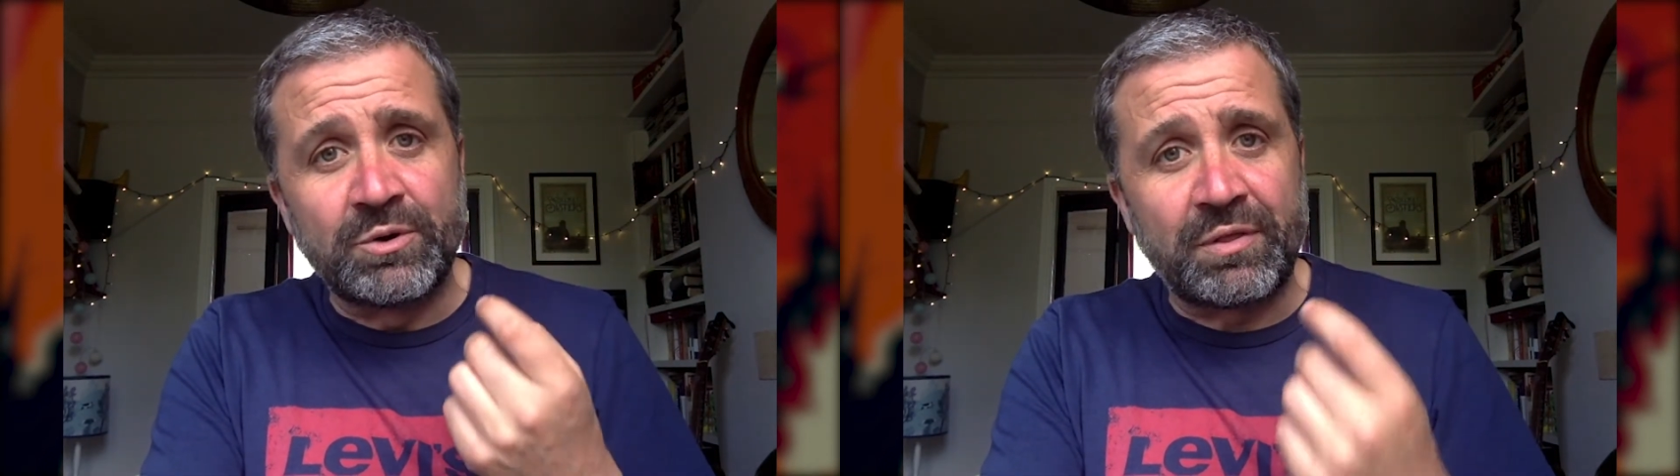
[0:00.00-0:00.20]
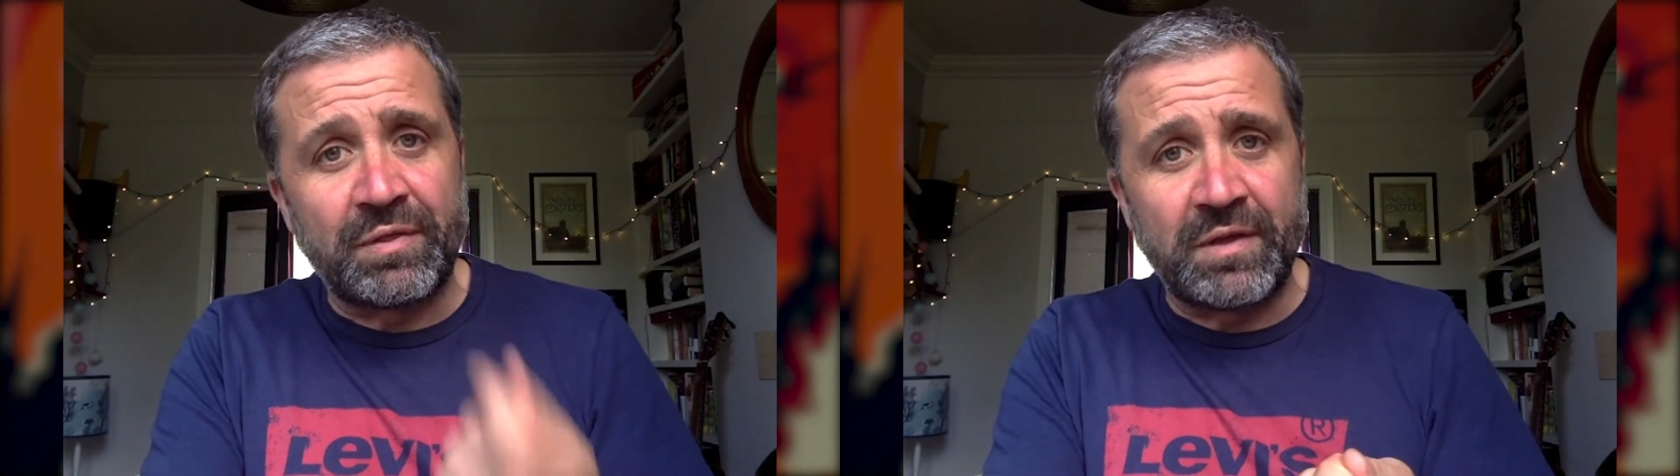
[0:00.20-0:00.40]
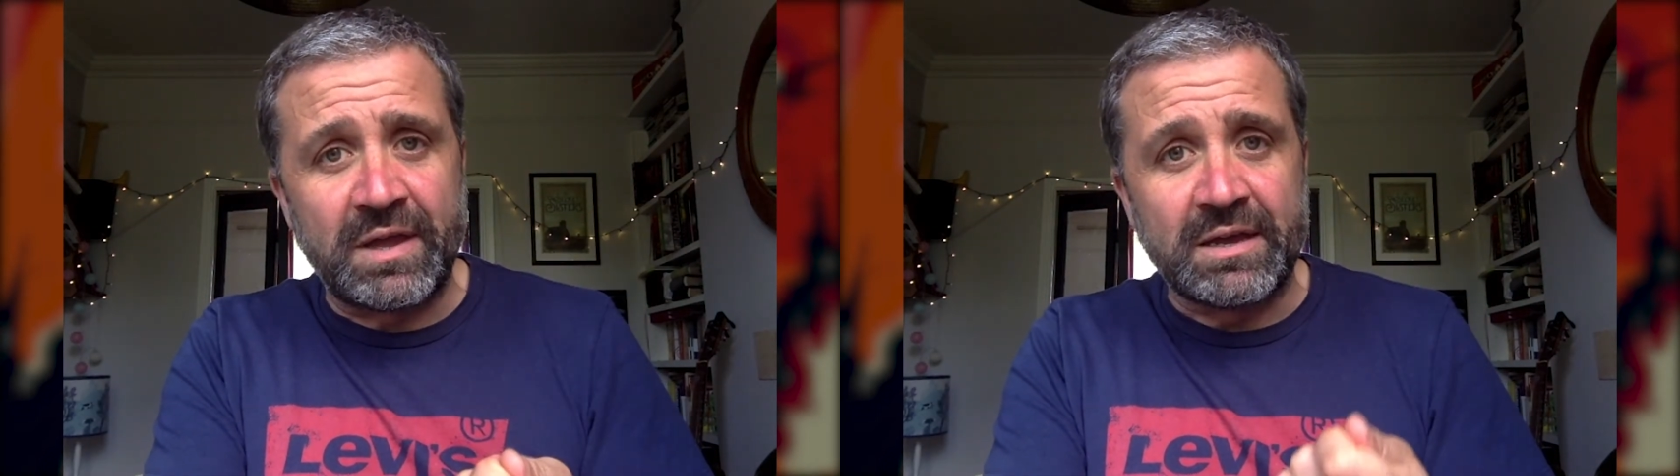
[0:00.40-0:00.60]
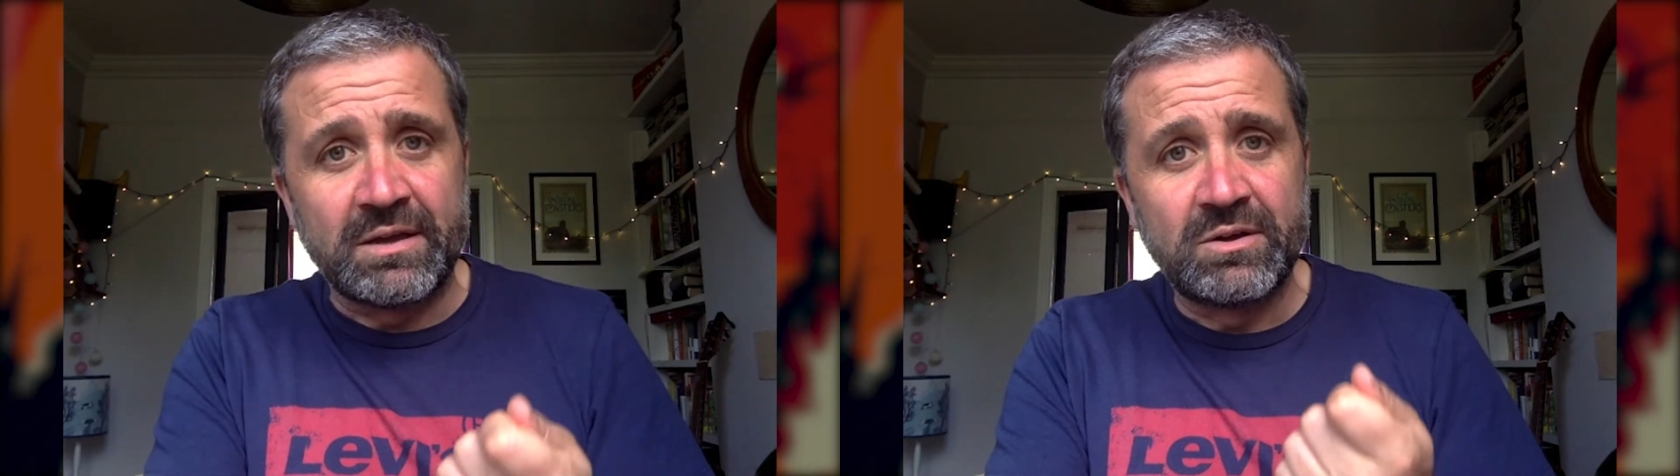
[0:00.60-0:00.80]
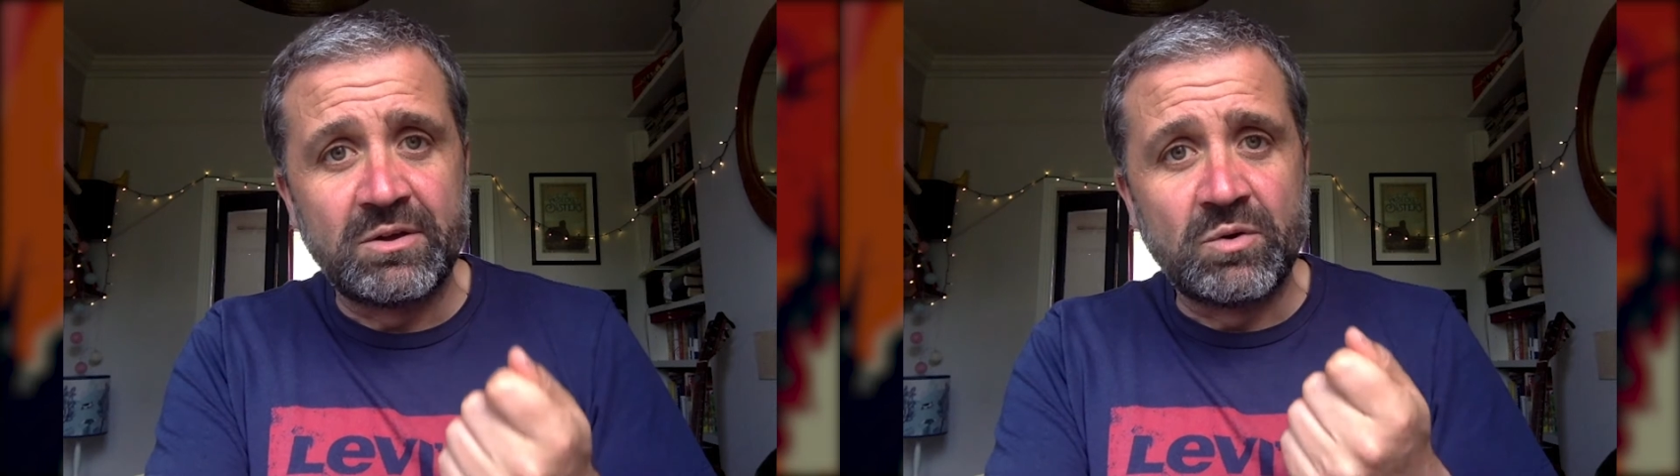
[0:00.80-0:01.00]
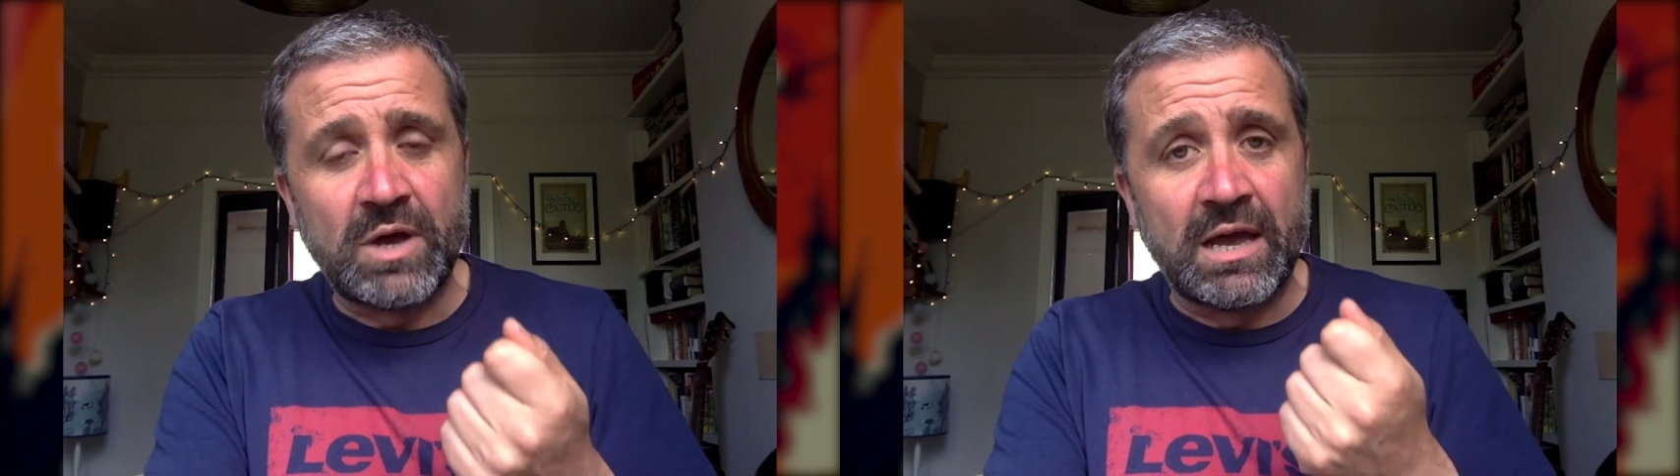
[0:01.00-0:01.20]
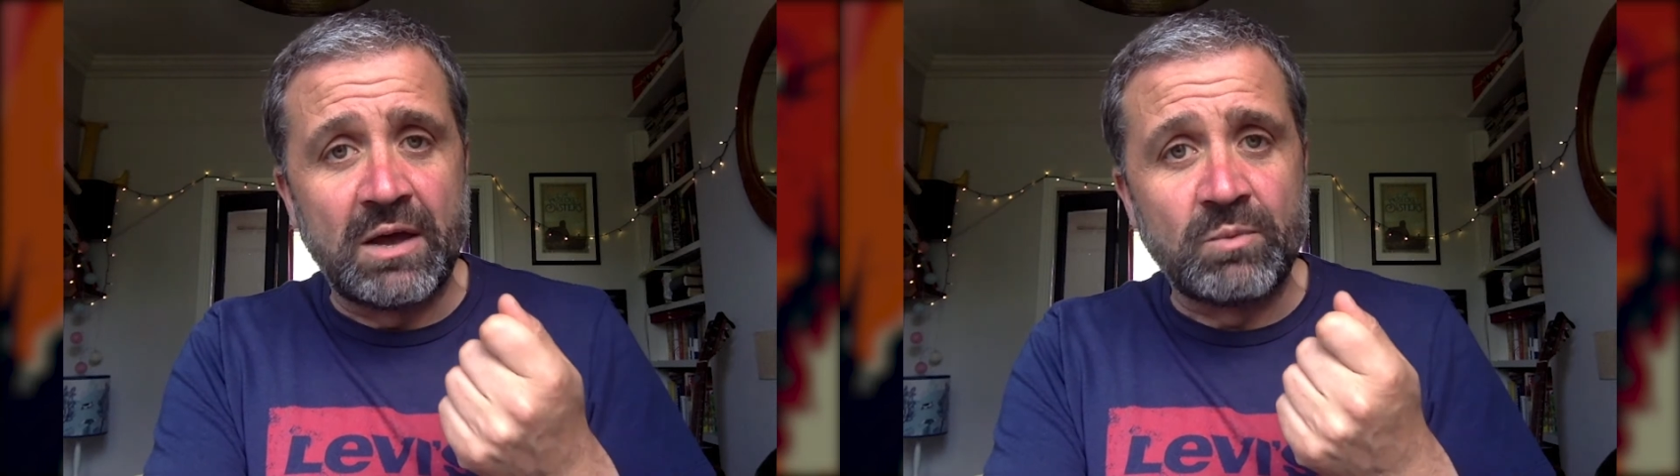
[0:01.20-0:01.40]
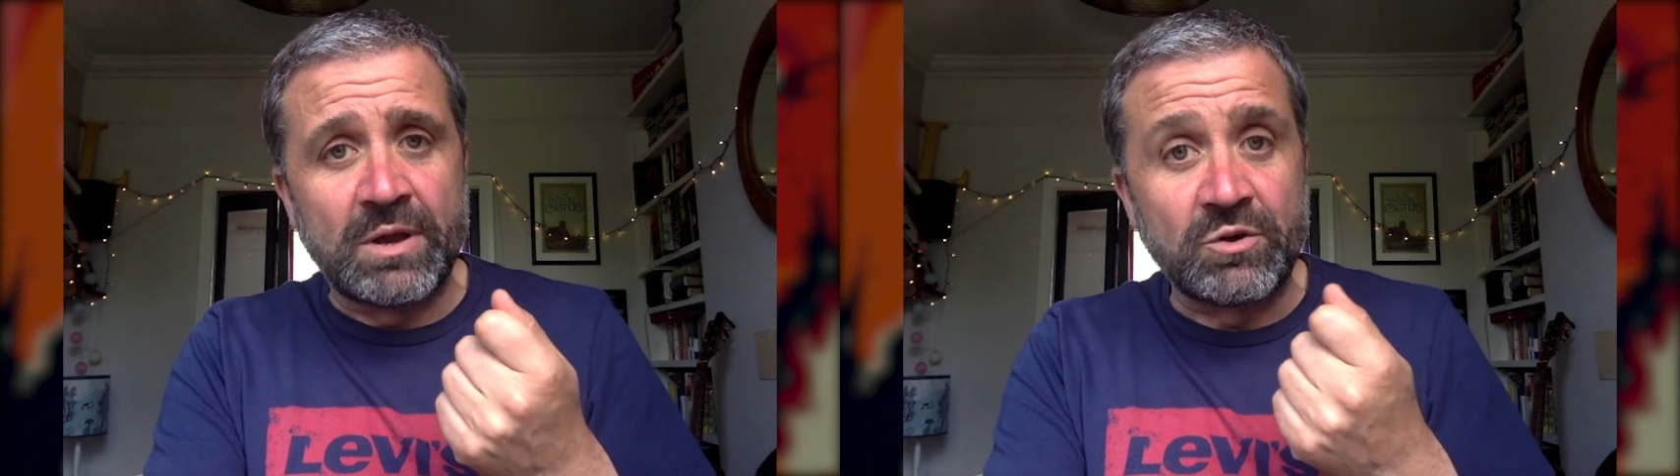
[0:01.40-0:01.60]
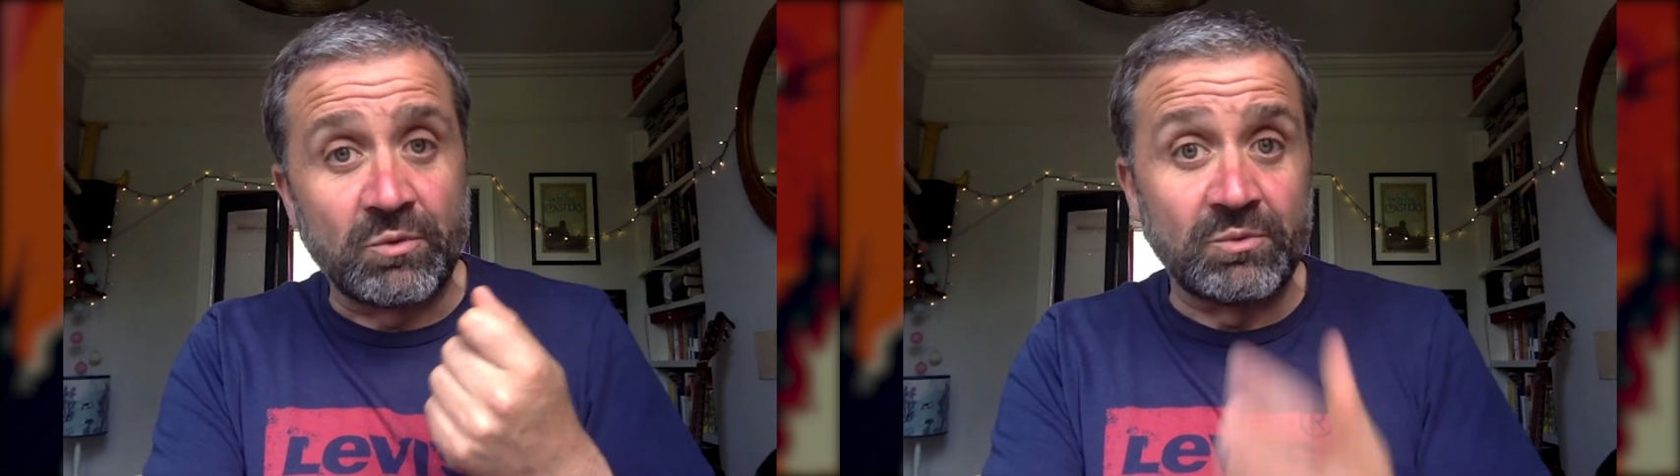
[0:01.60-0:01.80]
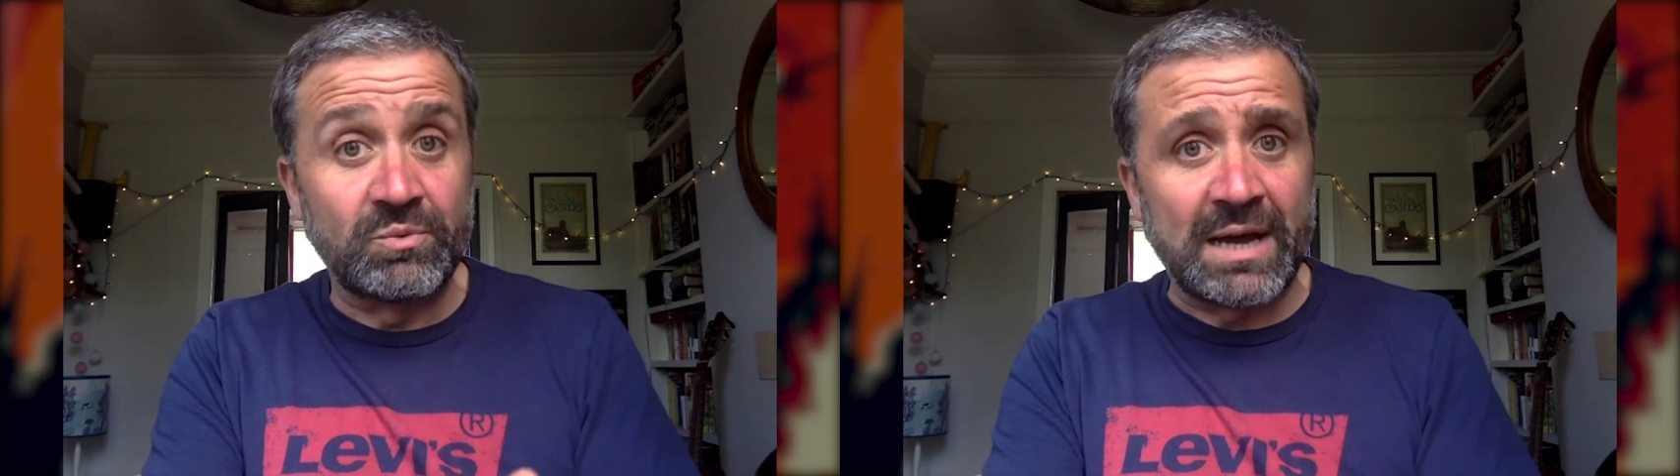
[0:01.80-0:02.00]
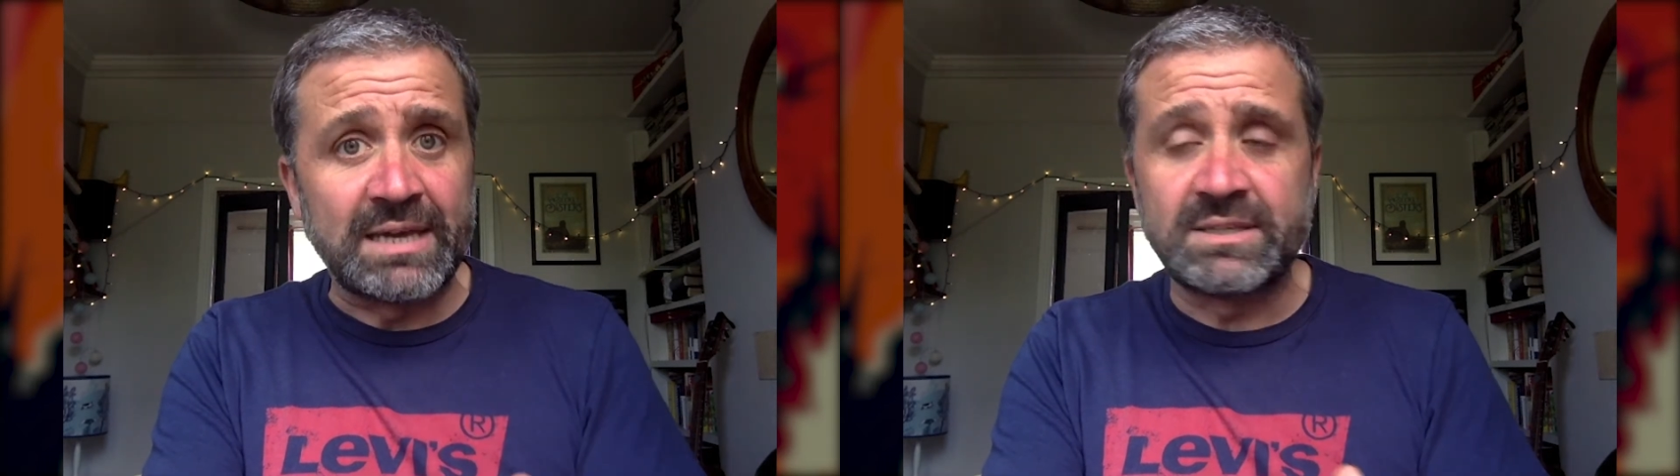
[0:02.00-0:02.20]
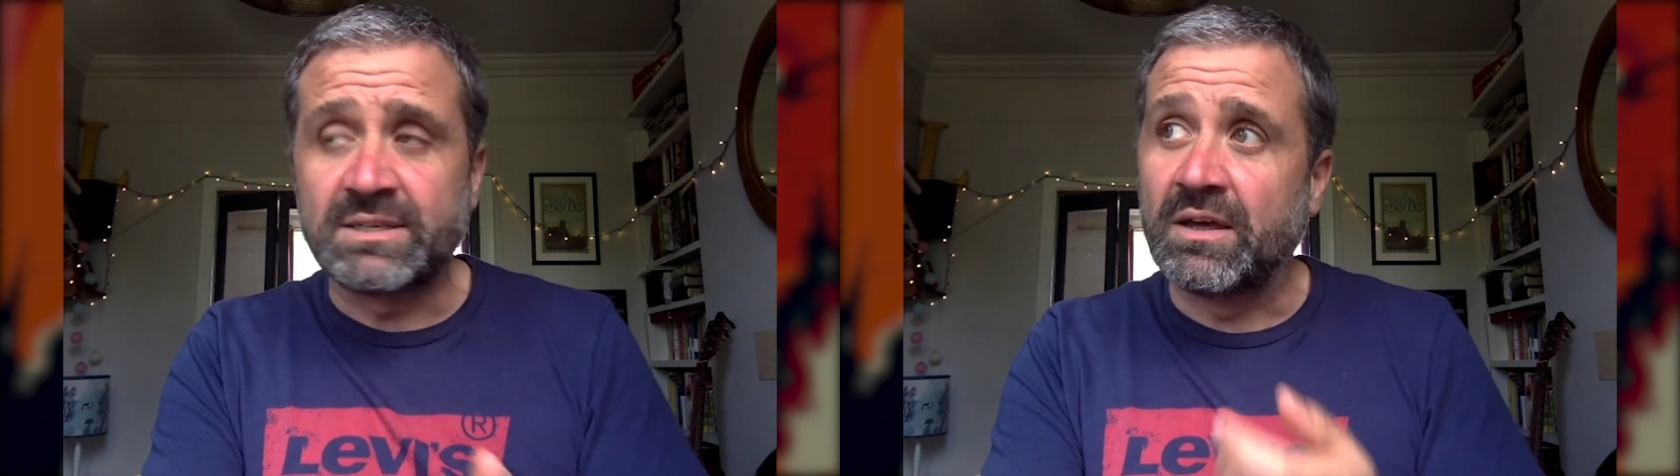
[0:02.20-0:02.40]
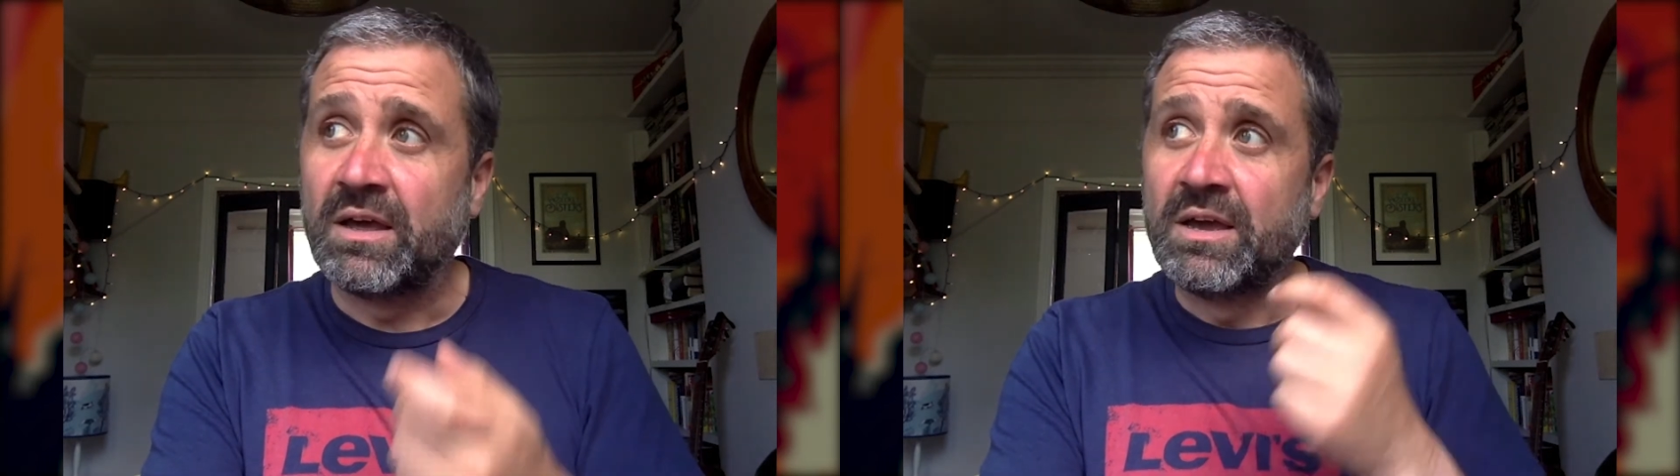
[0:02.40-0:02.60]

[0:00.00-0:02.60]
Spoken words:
thing when you're a writer.